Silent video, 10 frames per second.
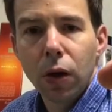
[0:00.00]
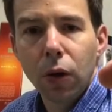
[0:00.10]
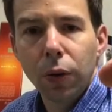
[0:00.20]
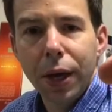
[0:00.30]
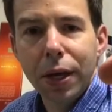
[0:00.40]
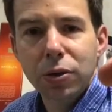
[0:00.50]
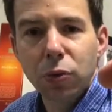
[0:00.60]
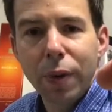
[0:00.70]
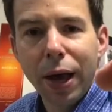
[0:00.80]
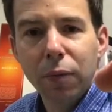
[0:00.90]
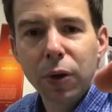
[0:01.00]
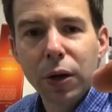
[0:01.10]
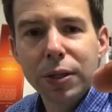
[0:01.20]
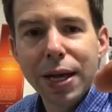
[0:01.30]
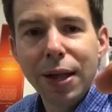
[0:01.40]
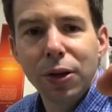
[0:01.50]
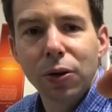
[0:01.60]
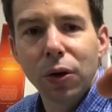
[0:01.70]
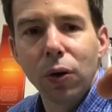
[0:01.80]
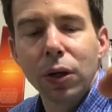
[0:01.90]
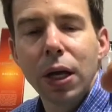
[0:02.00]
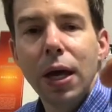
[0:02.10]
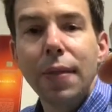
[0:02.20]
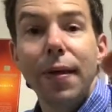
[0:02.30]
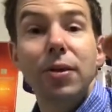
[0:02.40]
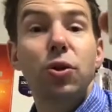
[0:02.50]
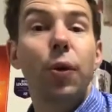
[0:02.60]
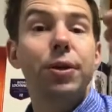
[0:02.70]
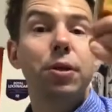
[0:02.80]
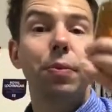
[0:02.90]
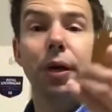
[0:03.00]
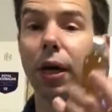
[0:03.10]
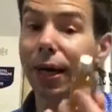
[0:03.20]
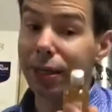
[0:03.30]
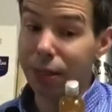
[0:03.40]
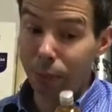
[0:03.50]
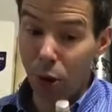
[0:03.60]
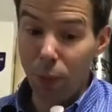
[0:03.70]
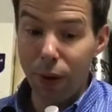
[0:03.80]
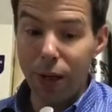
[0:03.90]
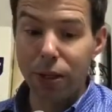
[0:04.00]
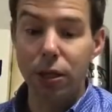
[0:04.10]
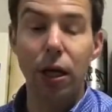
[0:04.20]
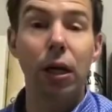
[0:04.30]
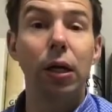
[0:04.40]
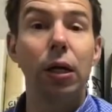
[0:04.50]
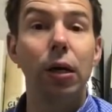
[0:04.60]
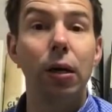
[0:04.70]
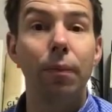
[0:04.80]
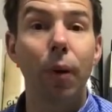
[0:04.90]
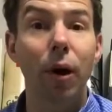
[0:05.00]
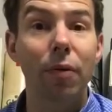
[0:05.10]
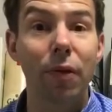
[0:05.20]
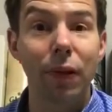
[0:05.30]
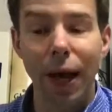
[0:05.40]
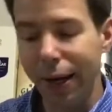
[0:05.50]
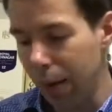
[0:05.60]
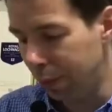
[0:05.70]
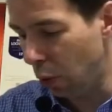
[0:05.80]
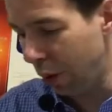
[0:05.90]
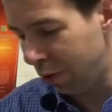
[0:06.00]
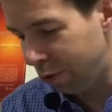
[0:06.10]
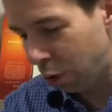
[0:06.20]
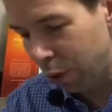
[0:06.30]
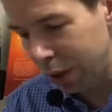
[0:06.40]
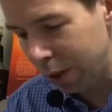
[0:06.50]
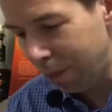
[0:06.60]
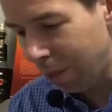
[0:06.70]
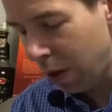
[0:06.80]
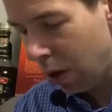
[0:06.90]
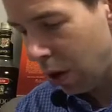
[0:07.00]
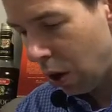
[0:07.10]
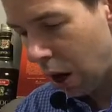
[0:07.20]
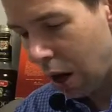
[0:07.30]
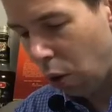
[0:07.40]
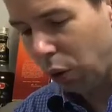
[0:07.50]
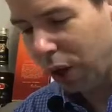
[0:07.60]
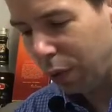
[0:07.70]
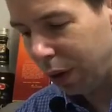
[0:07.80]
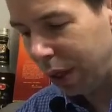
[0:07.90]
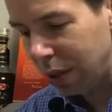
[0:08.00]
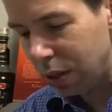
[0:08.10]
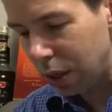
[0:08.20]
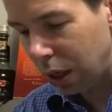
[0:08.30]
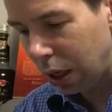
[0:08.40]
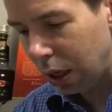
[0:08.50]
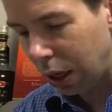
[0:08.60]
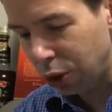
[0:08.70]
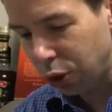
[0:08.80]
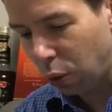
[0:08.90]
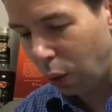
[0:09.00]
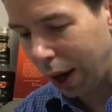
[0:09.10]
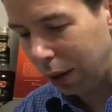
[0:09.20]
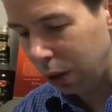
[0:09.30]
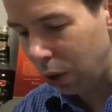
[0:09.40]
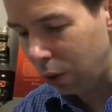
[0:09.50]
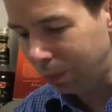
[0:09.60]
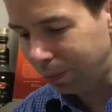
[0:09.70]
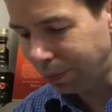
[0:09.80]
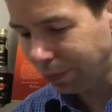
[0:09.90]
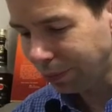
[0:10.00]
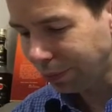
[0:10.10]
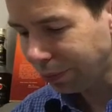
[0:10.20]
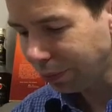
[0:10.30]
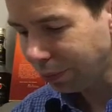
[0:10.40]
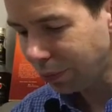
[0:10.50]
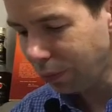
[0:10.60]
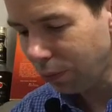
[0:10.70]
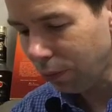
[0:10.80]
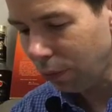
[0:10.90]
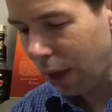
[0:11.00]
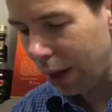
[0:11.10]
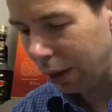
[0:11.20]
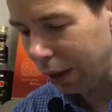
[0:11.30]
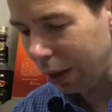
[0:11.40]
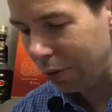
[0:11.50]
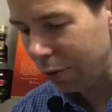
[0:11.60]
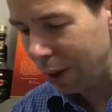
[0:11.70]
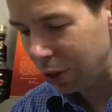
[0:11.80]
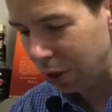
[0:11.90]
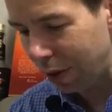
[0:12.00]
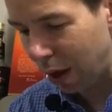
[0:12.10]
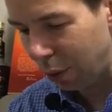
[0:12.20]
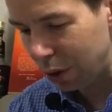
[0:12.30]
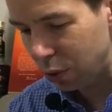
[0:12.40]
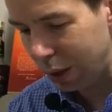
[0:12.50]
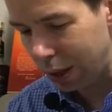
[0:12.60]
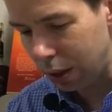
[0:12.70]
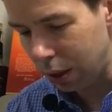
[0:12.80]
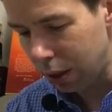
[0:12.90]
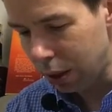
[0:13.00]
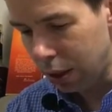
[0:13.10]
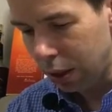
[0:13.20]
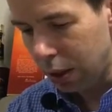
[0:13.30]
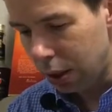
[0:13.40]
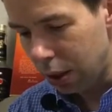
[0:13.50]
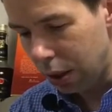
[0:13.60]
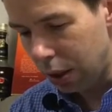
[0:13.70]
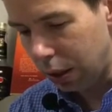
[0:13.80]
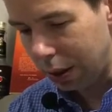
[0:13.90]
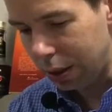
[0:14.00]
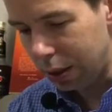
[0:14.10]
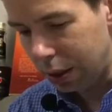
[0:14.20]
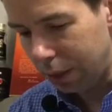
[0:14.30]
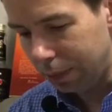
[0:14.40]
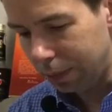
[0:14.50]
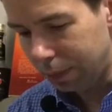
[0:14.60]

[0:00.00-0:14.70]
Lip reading: Okay, so Mackmyra 10-year-old. That's going to be, I guess, a permanent part of the lineup going forward. Only released a short while ago. And a little information on that one as well. Let's see.